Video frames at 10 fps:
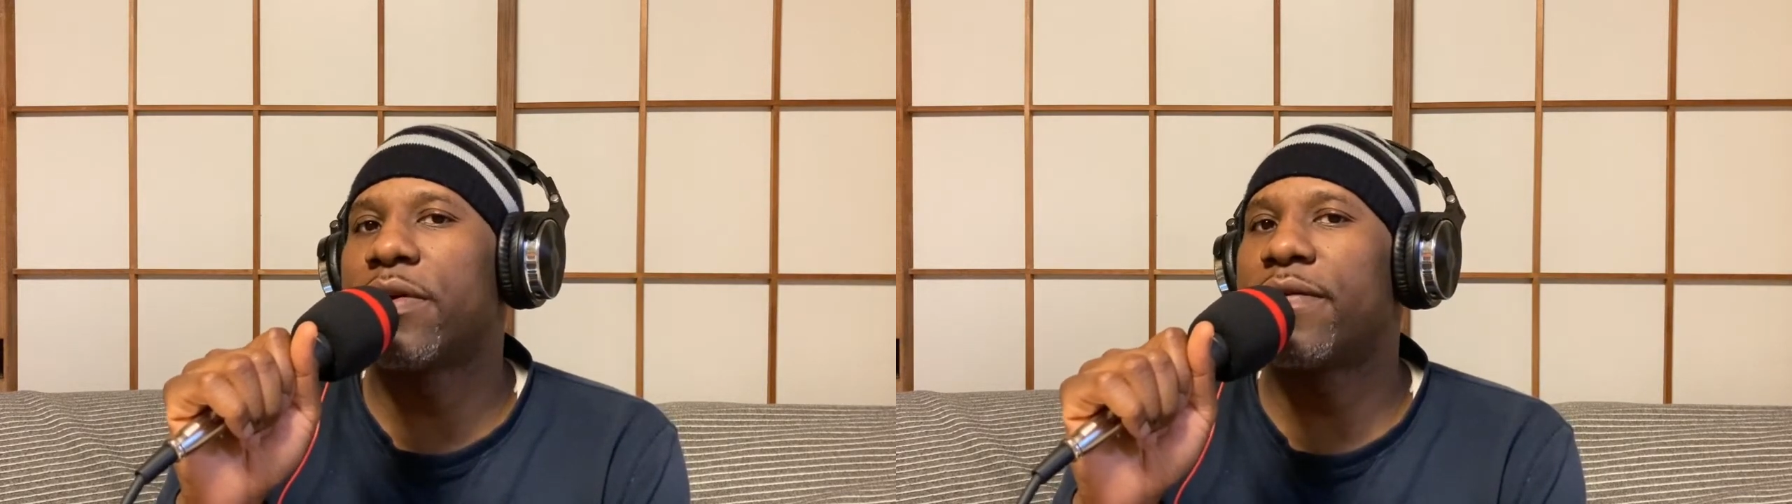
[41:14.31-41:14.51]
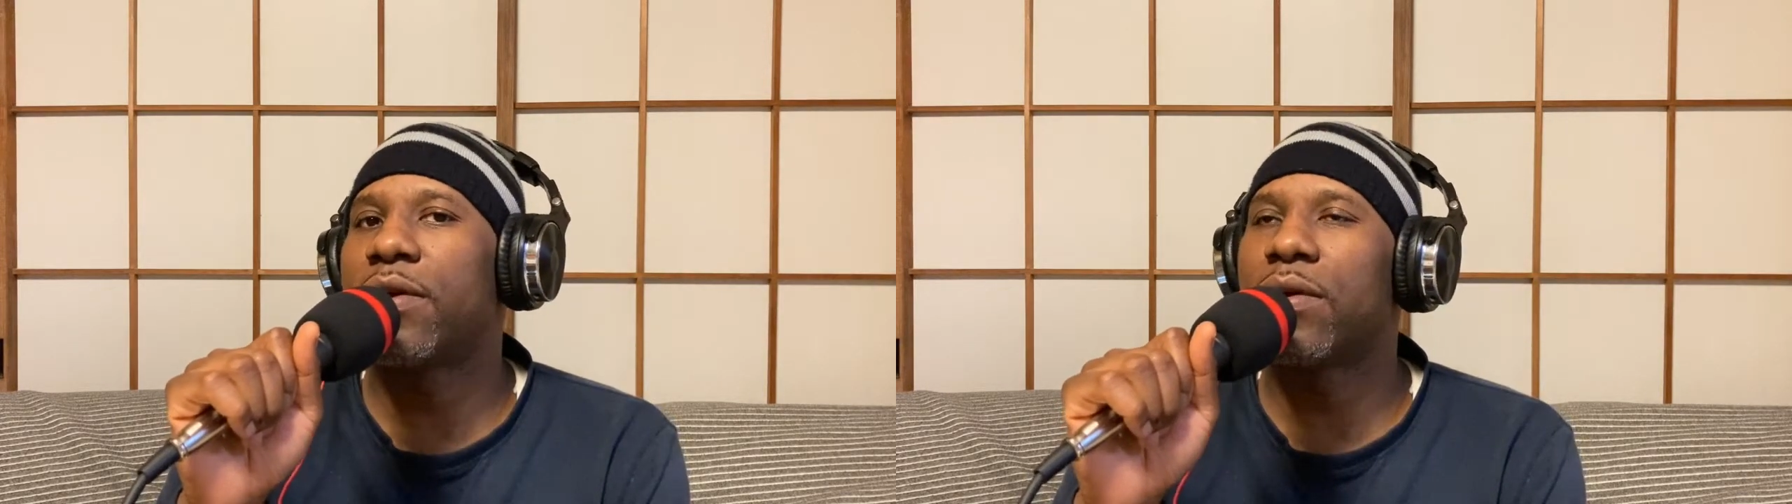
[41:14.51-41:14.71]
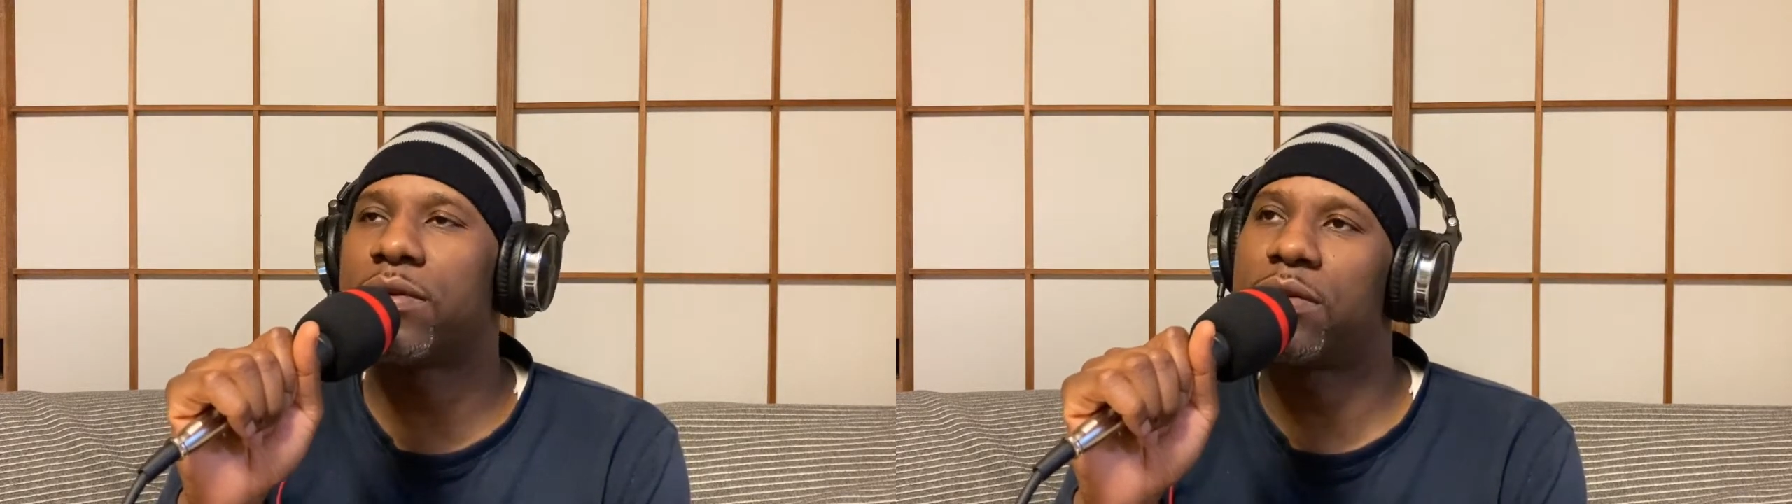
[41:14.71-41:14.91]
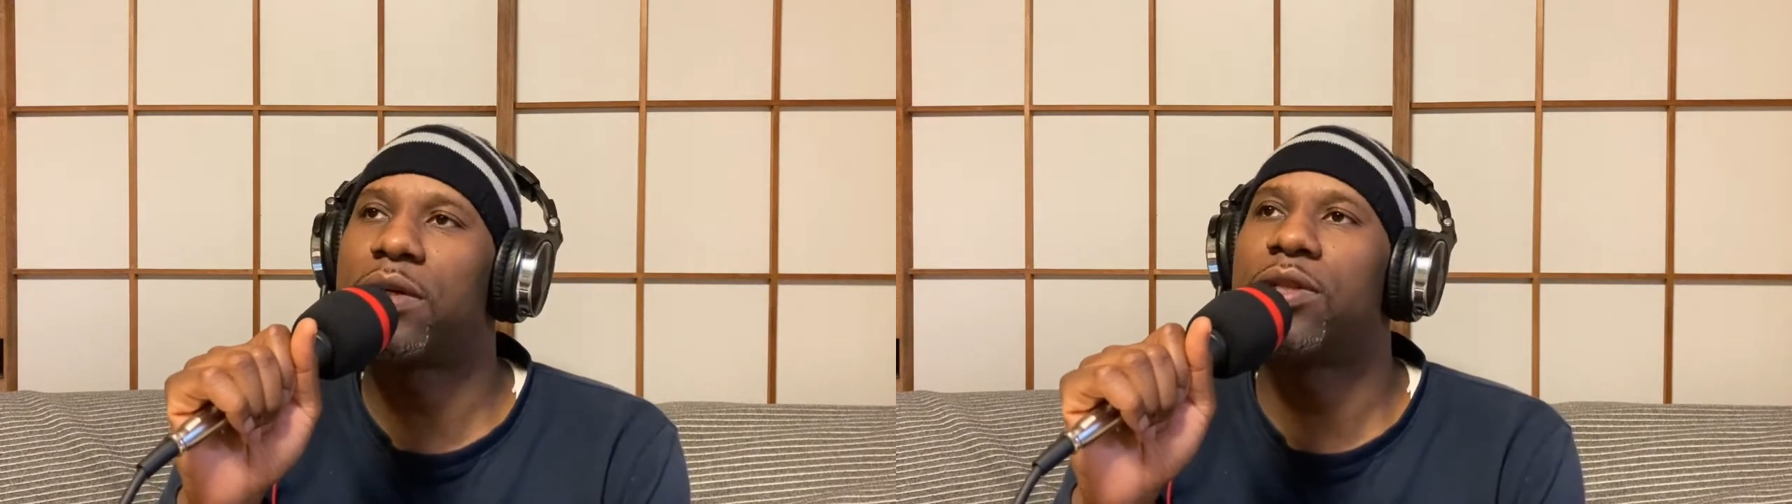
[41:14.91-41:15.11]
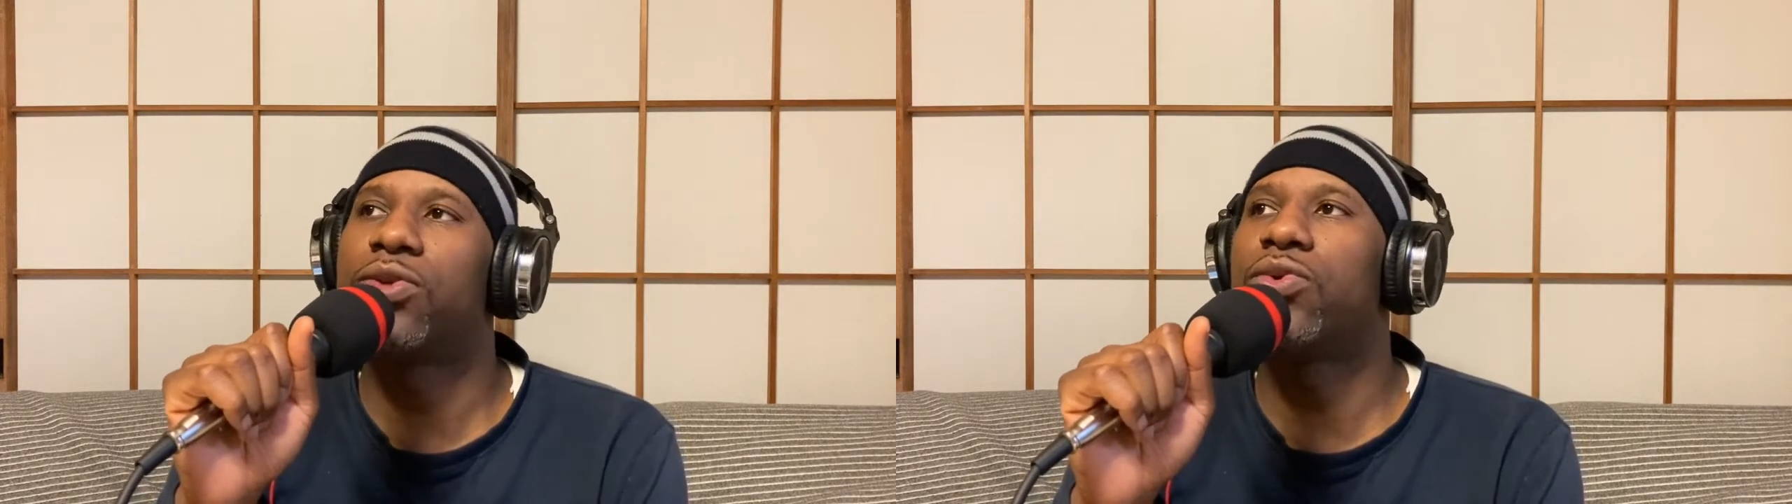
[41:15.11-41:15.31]
if you go to
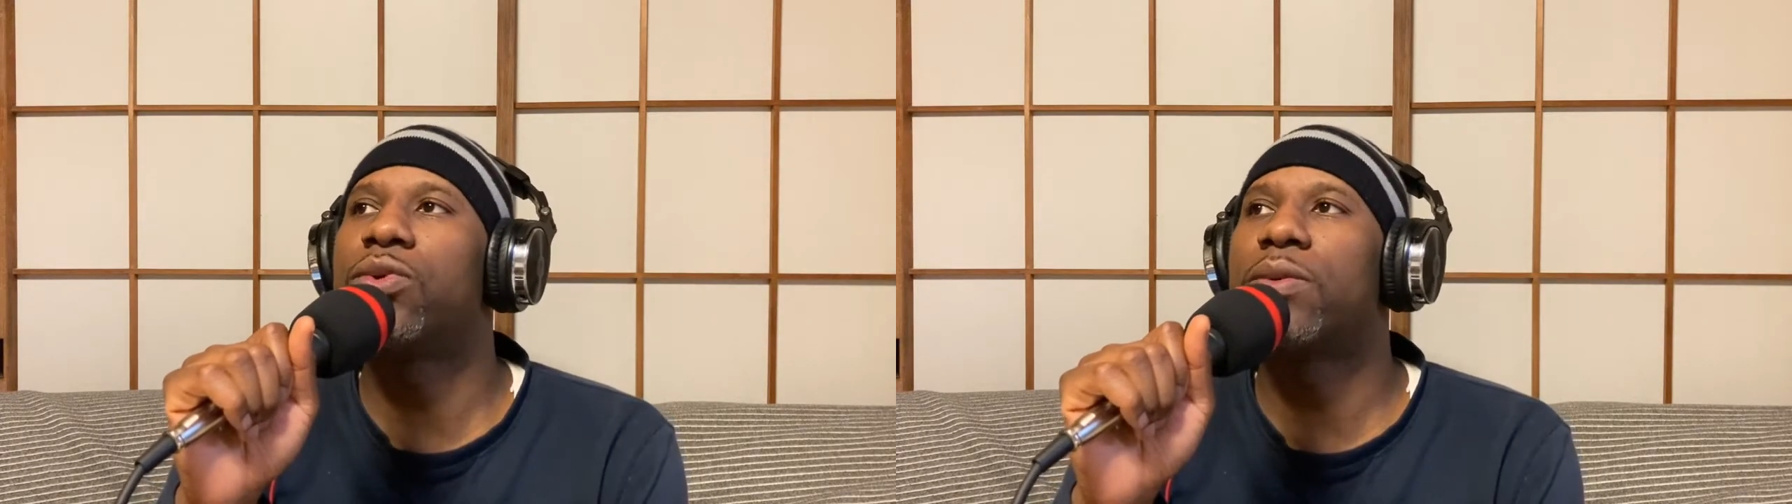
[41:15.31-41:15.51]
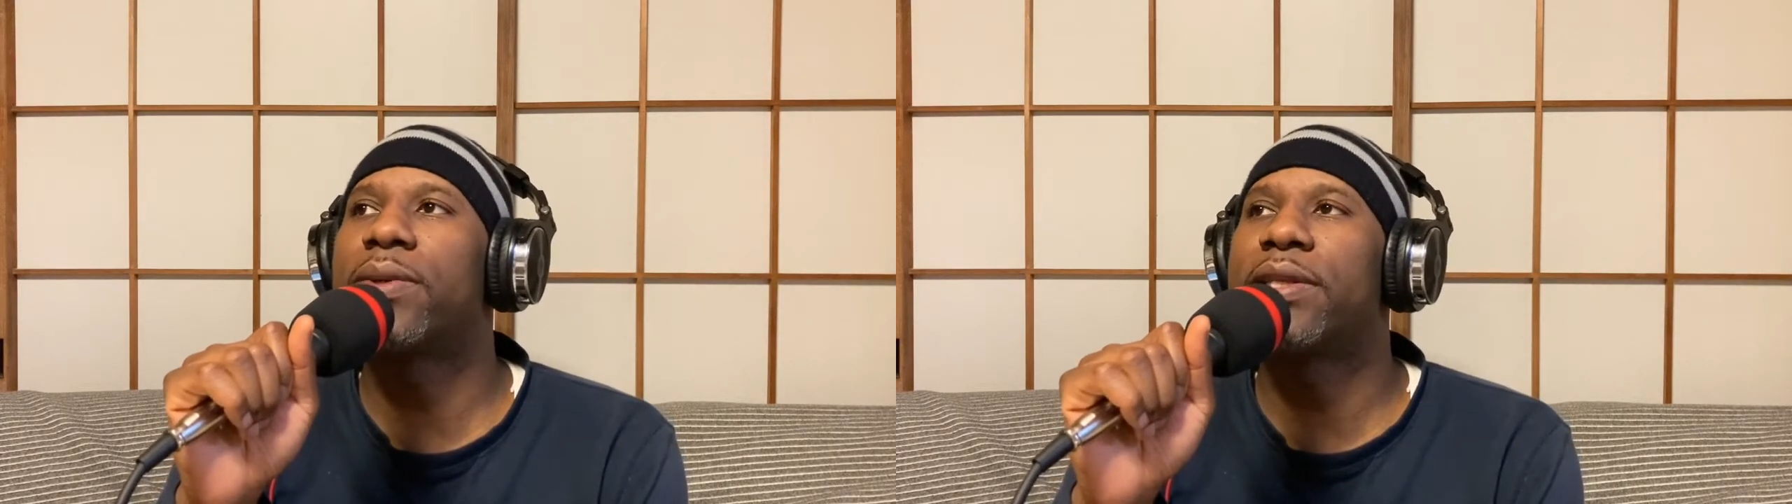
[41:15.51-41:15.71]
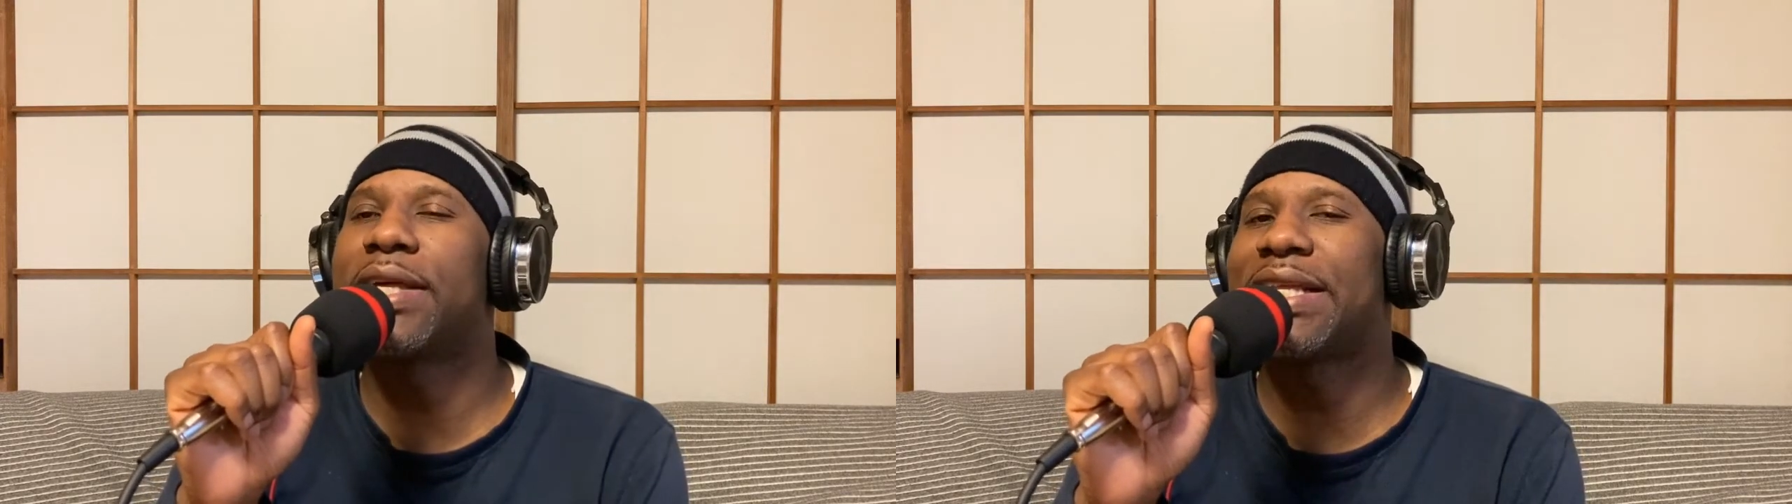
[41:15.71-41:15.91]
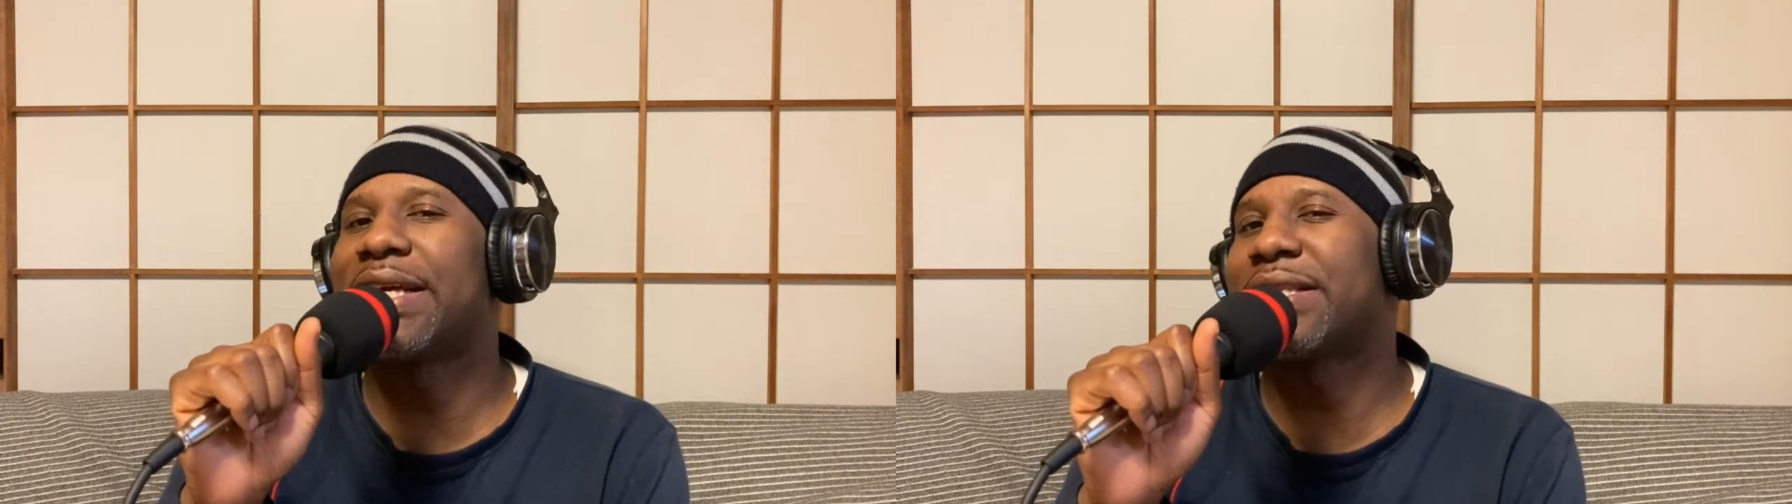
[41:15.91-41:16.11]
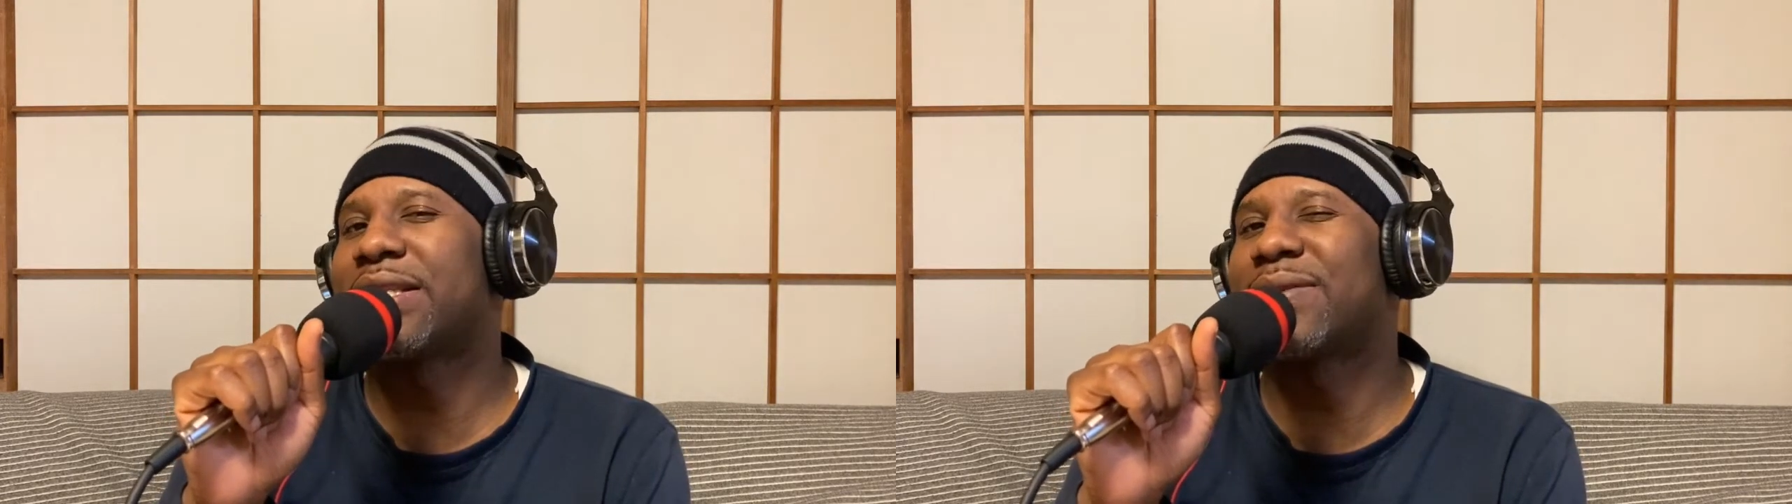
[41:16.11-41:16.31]
a newer one that doesn't